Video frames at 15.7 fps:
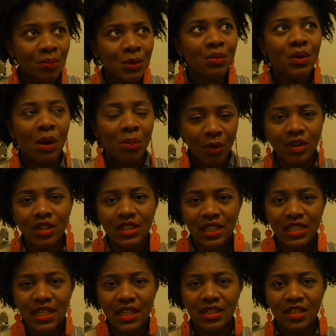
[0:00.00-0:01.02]
people
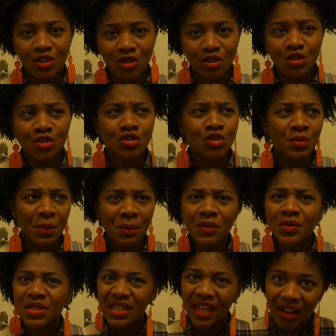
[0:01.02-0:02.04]
apologize like this on YouTube, I'm
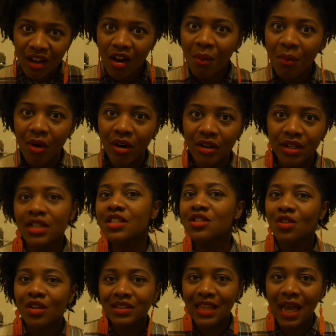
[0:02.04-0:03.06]
always like, come on,
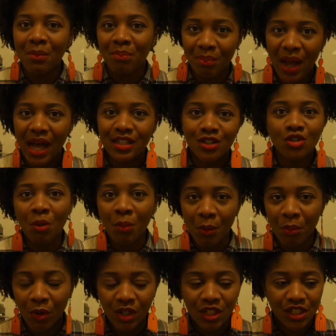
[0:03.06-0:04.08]
it's not that bad. Stop
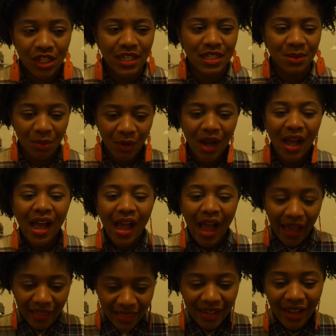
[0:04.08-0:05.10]
apologizing. But
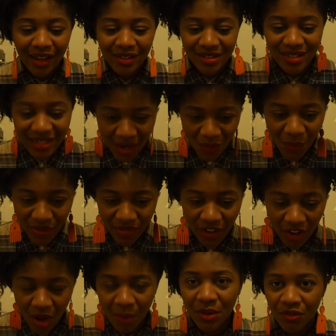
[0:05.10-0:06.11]
I think I understand where they're
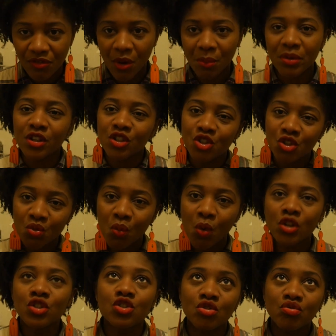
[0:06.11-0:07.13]
coming from, because you
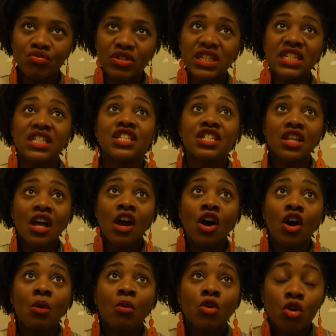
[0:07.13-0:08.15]
want to release
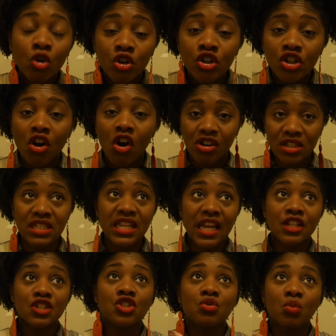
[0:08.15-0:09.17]
good
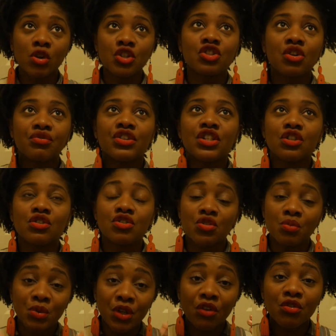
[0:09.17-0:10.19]
content, you want your videos
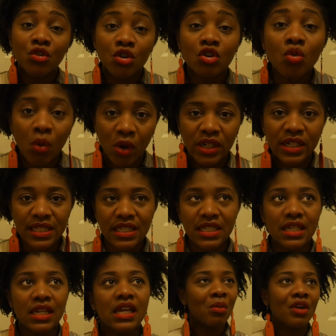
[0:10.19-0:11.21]
to be of good
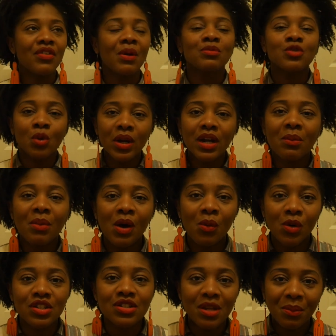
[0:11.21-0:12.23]
quality. But if I'm talking about
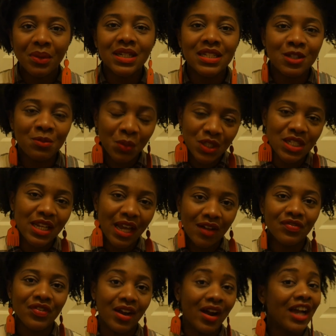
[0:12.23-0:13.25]
what somebody is putting
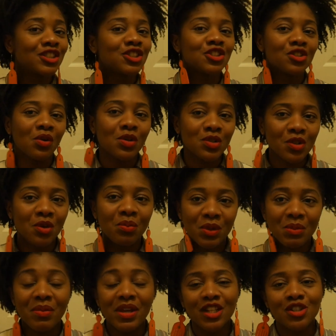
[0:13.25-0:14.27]
out there, I should also
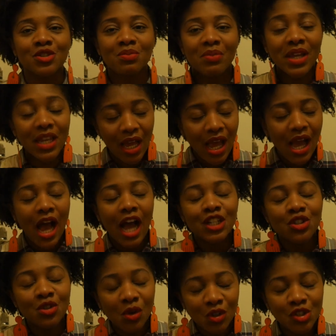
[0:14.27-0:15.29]
be make sure
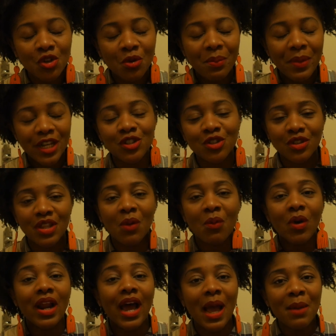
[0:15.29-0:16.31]
that
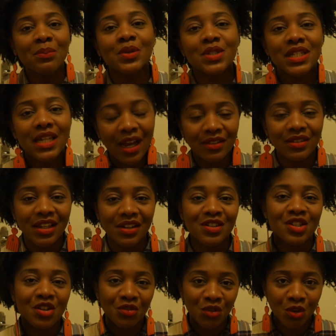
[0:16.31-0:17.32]
what I'm putting out there
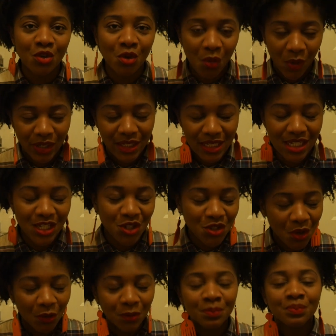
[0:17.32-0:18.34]
is of good quality.
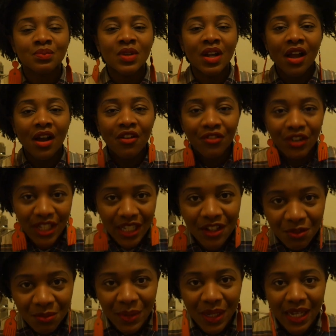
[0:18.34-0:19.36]
So
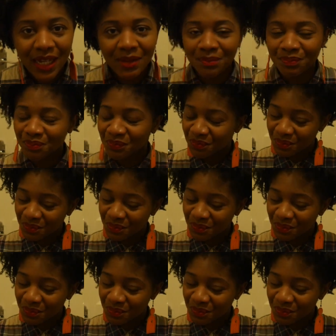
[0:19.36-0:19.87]
forgive me,